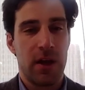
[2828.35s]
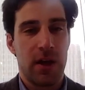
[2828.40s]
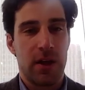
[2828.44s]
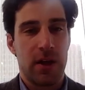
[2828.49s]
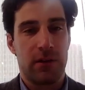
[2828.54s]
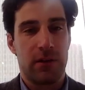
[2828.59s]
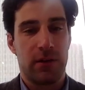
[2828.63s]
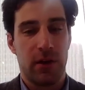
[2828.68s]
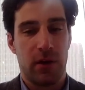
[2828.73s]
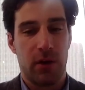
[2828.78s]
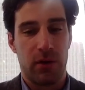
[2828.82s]

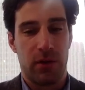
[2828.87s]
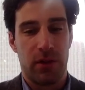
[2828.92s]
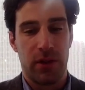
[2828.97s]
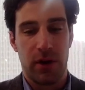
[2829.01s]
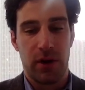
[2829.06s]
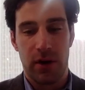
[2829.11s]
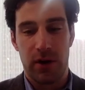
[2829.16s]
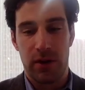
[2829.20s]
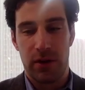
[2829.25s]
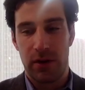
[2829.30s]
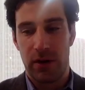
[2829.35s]
So
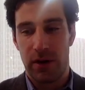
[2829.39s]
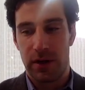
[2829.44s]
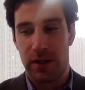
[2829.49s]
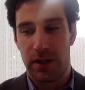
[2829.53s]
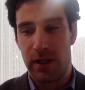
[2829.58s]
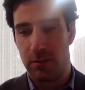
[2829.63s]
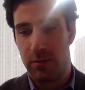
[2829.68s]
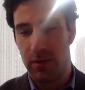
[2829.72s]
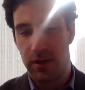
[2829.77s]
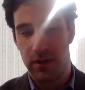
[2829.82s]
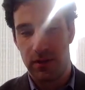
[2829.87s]
they're a
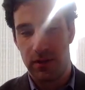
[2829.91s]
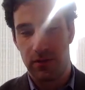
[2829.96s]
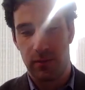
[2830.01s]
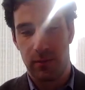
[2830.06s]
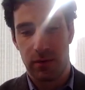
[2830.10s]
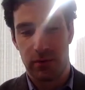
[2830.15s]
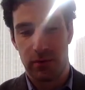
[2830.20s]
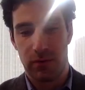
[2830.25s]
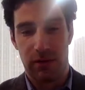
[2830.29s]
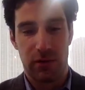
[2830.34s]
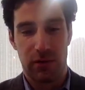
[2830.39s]
key piece from
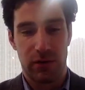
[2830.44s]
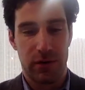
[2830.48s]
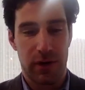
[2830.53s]
a revenue